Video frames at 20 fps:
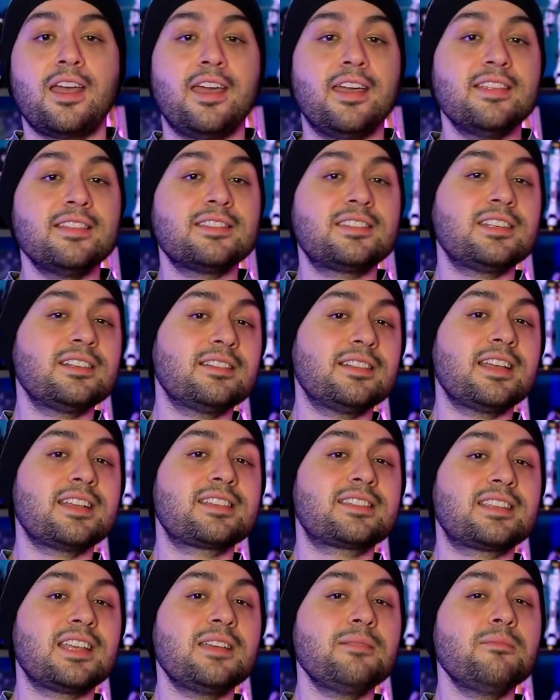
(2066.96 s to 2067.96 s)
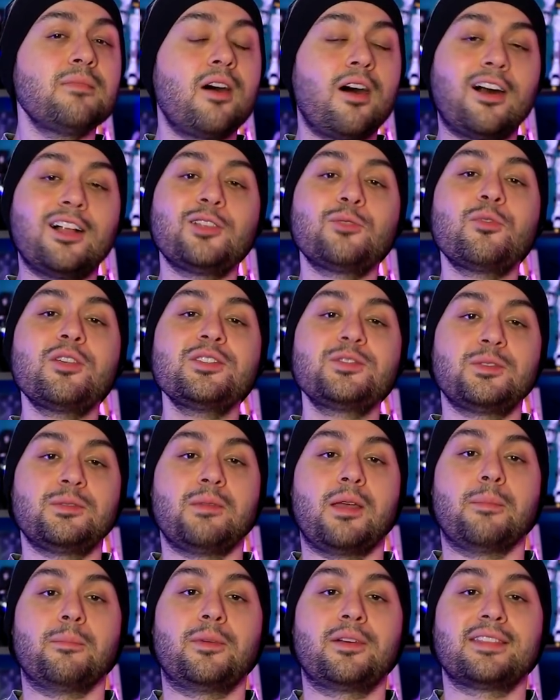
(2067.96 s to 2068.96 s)
Until next time, always
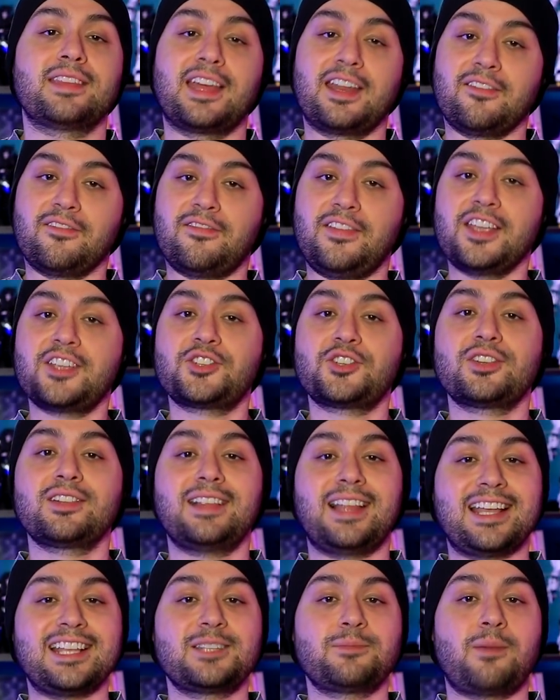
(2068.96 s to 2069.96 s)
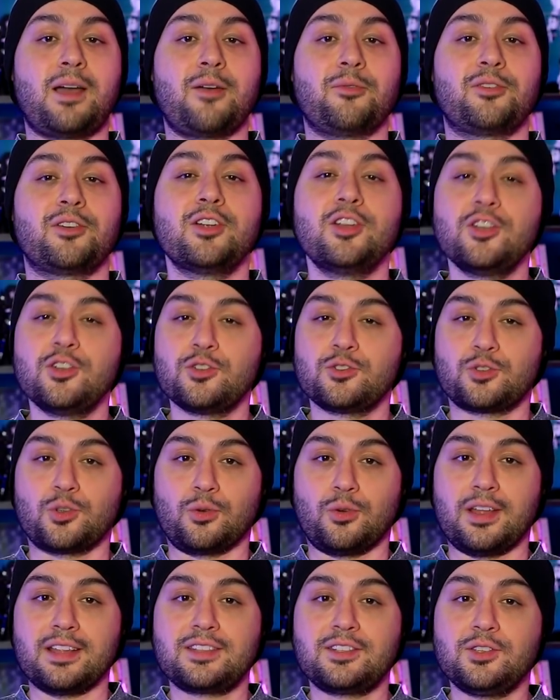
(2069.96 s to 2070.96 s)
remember that in fiction lies power, so
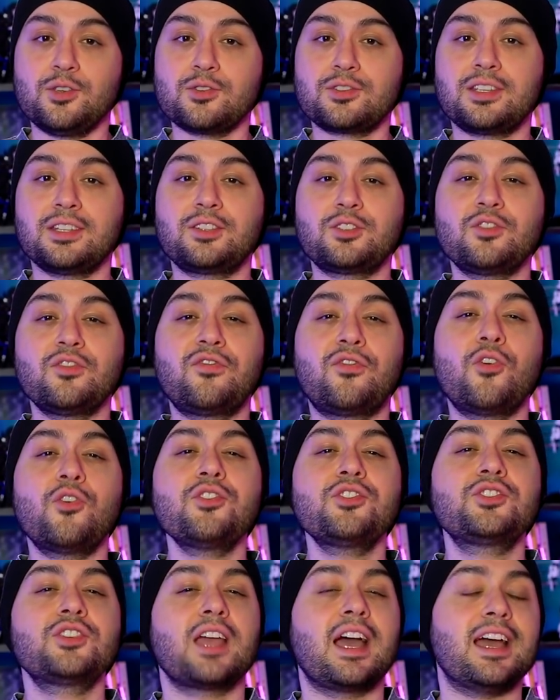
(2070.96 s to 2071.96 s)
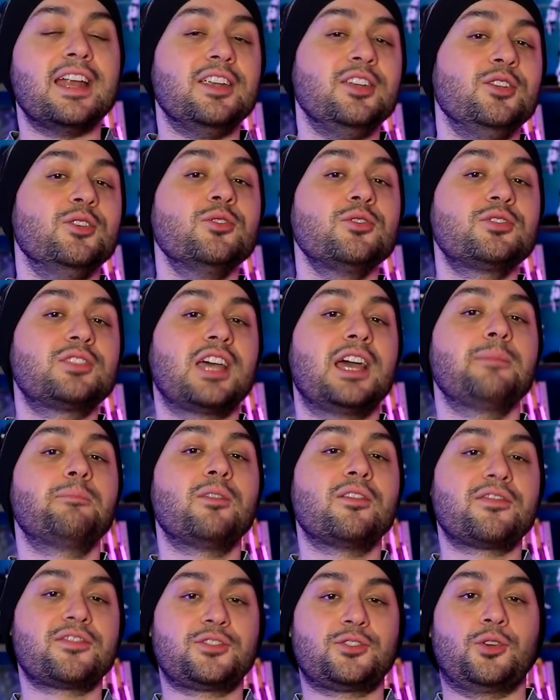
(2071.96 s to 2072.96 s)
let's use it to forge a new type
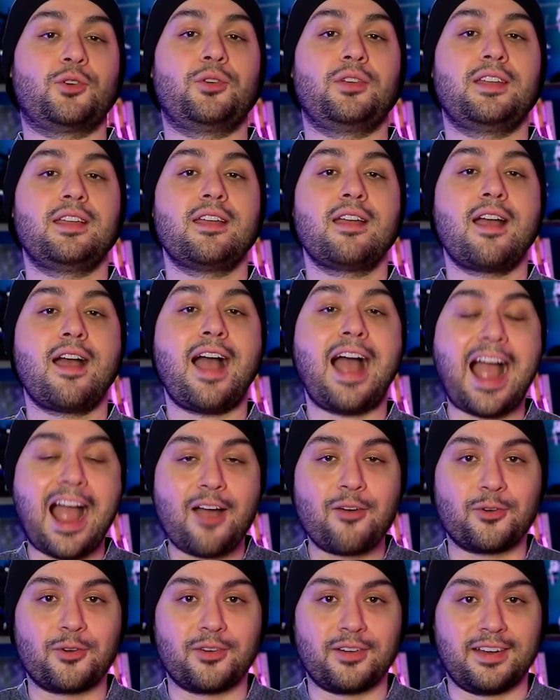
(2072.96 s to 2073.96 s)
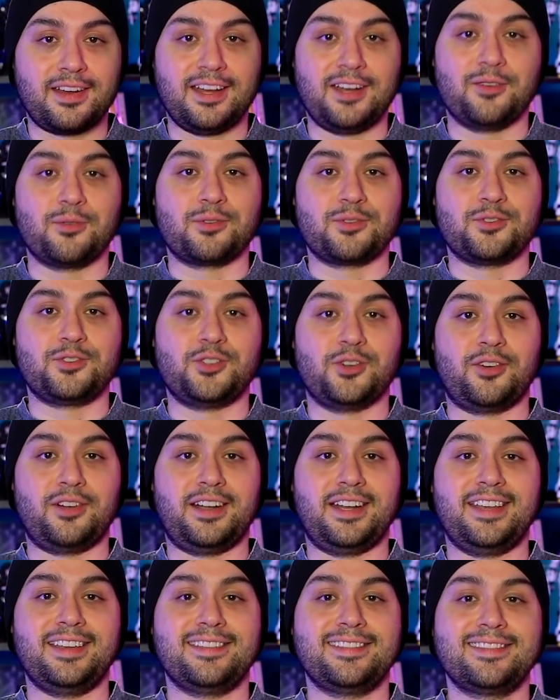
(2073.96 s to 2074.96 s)
of story, our hero's
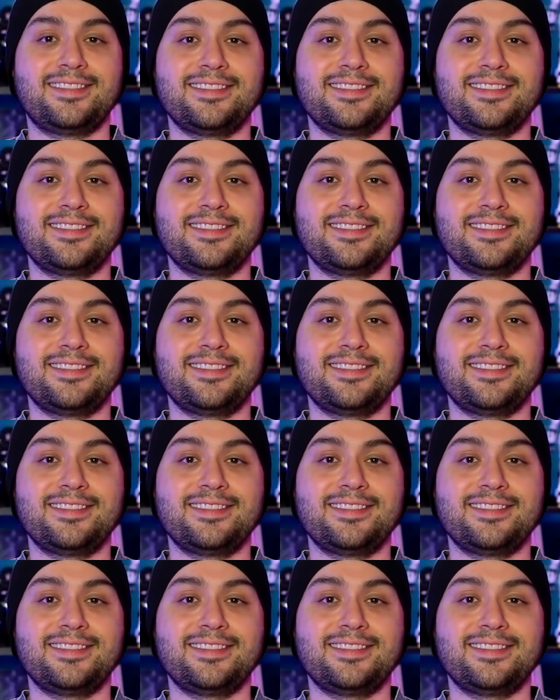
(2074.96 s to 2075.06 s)
journey.